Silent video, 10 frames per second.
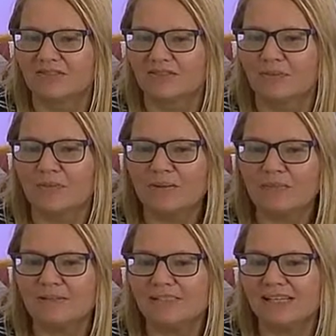What
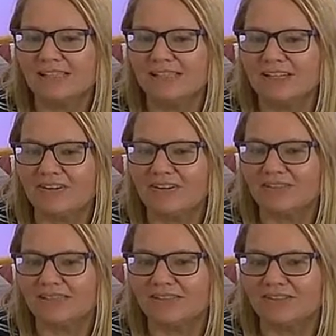about
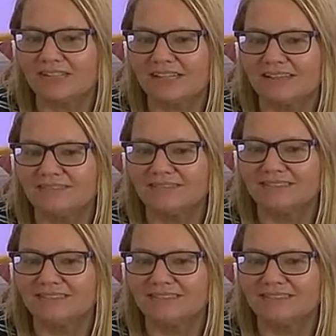Sagittarius energy?